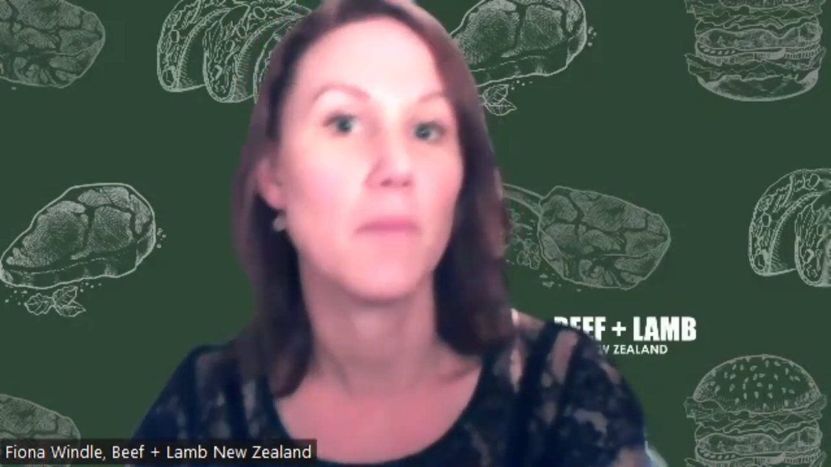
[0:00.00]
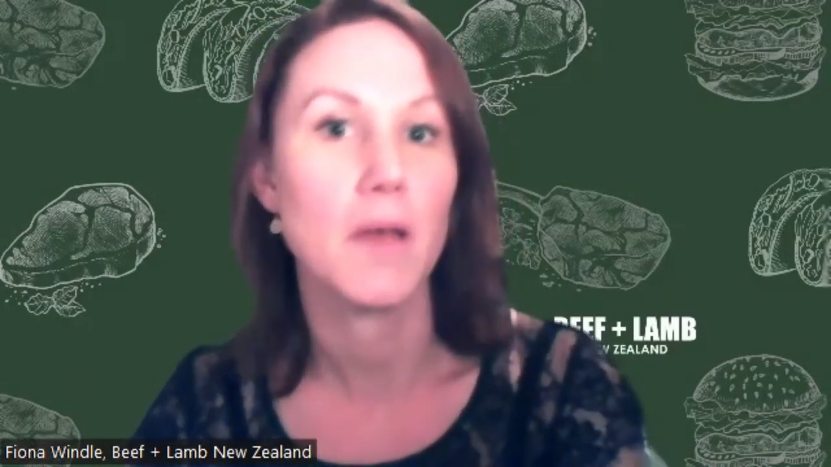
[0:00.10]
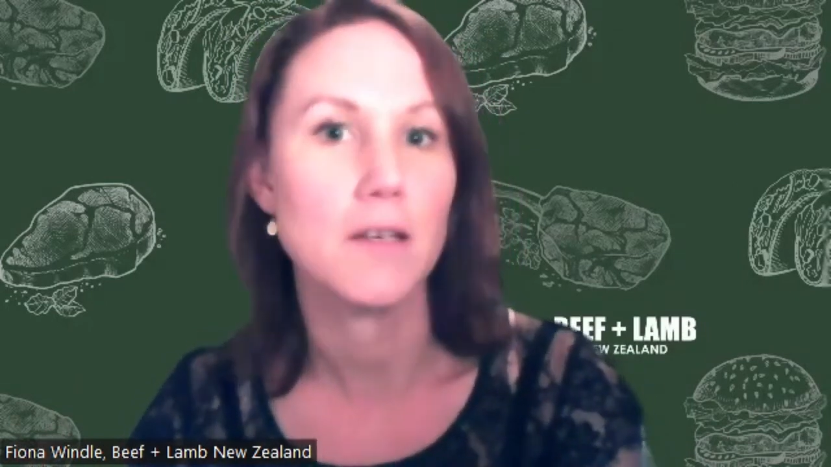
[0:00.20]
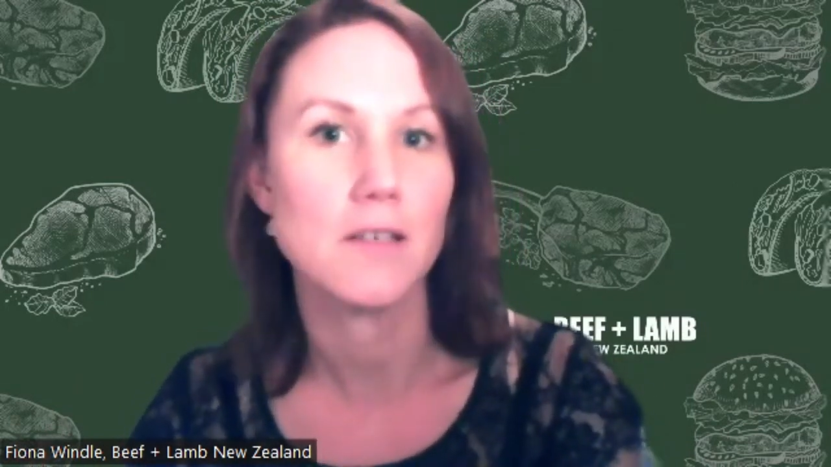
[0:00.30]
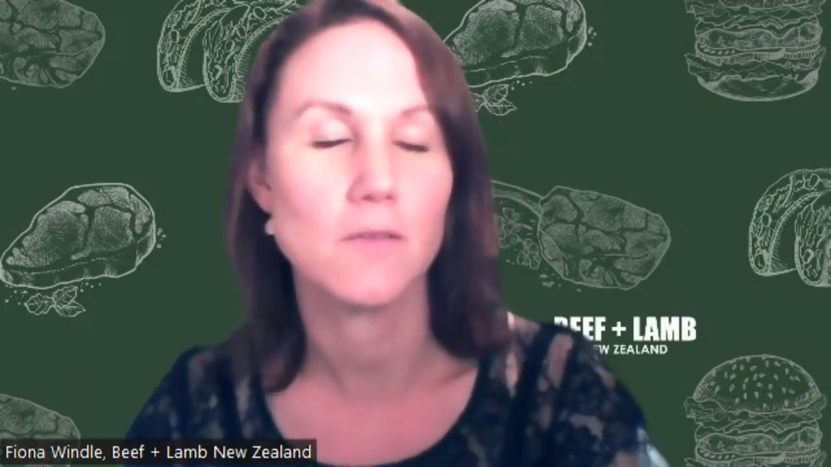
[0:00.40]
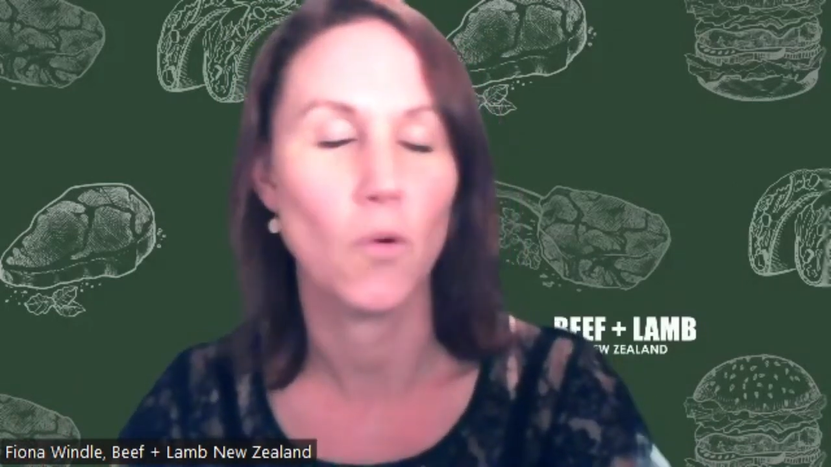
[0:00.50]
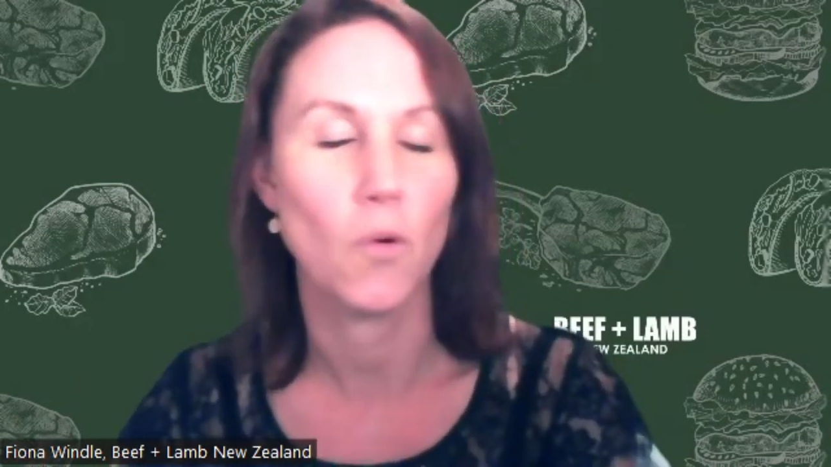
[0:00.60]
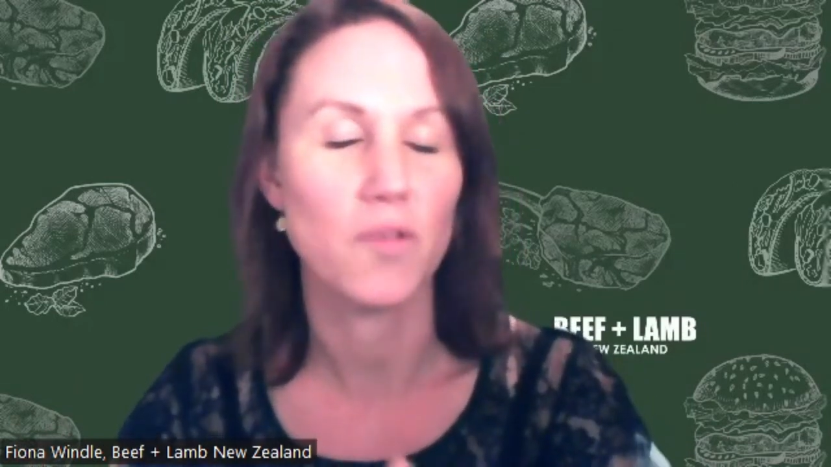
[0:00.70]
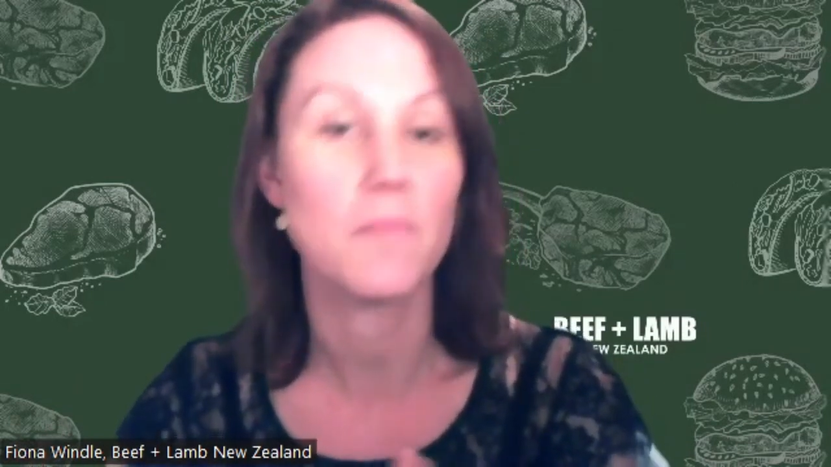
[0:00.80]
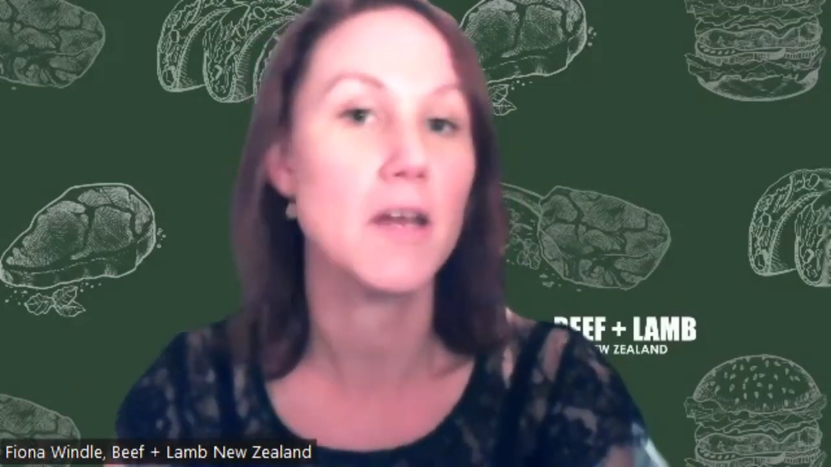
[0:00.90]
beet
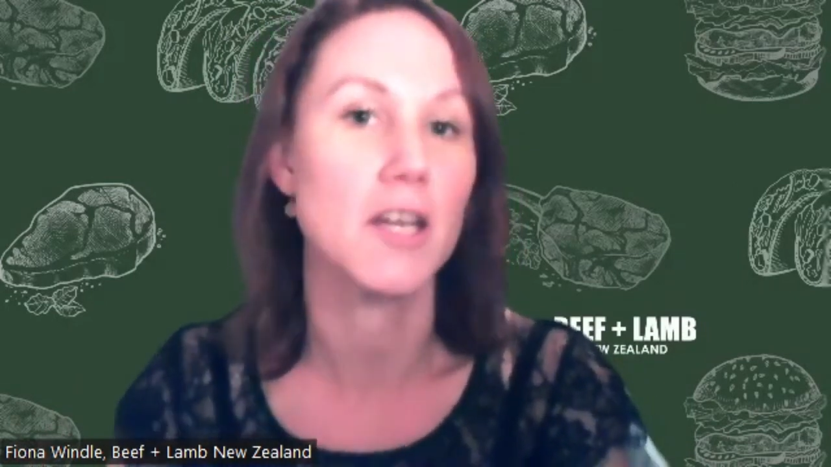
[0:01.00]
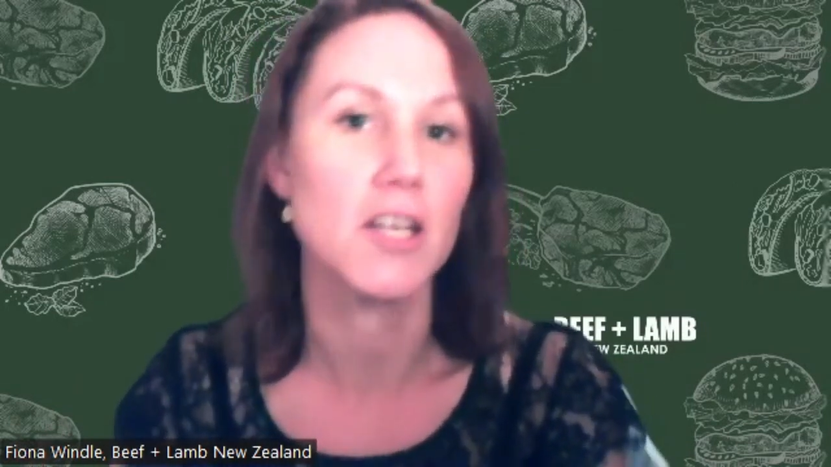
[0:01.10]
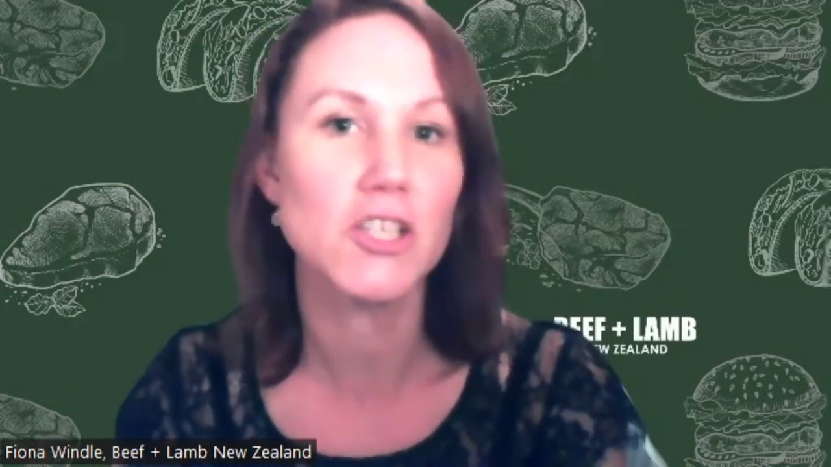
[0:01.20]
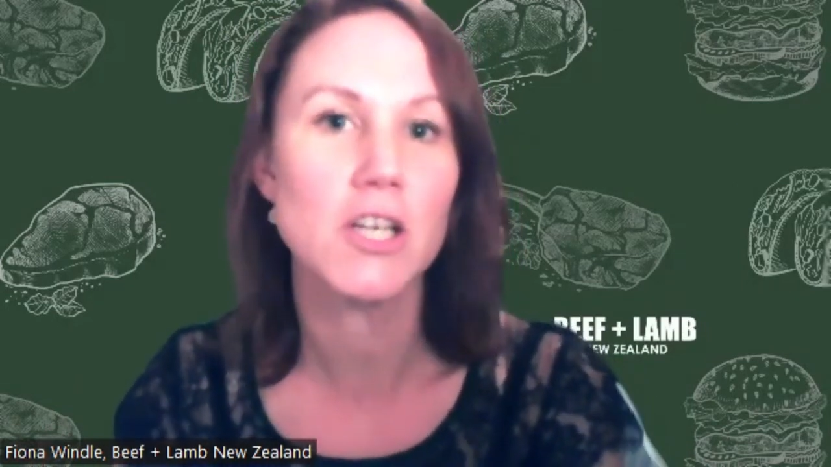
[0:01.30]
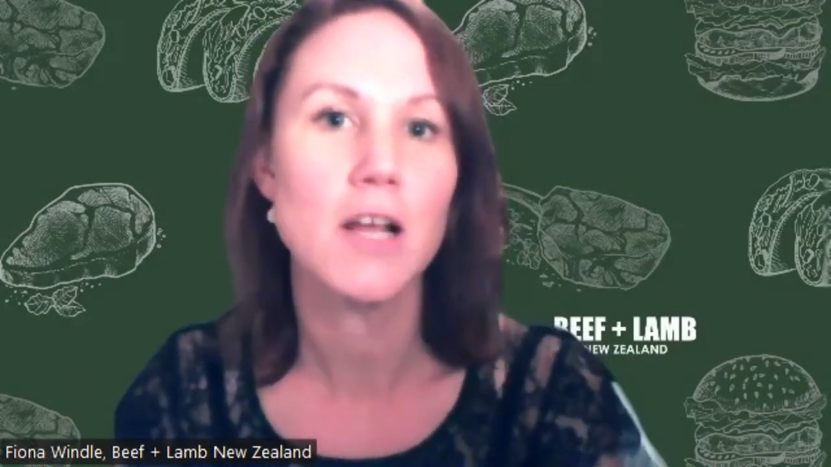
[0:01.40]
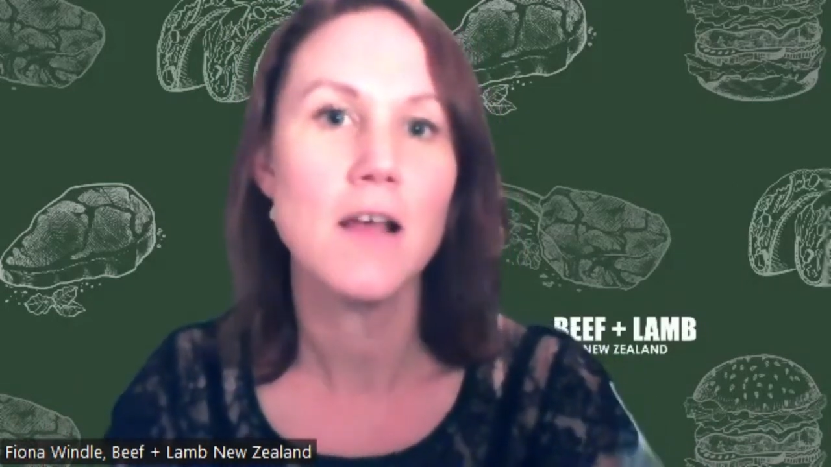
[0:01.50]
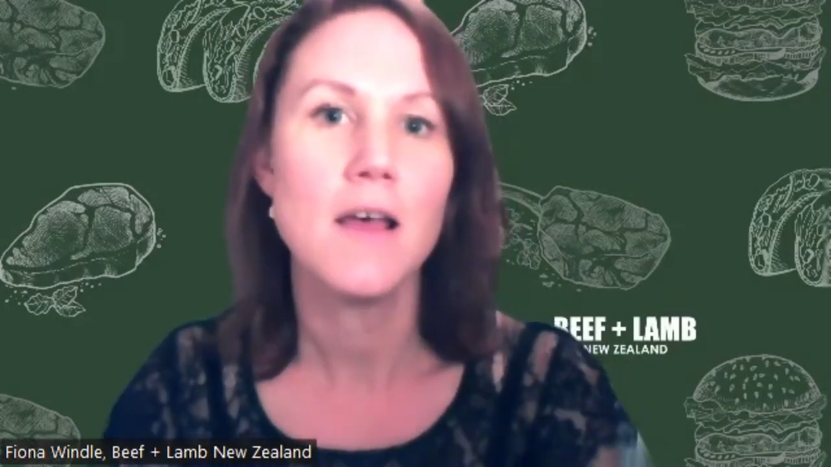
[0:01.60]
or spinach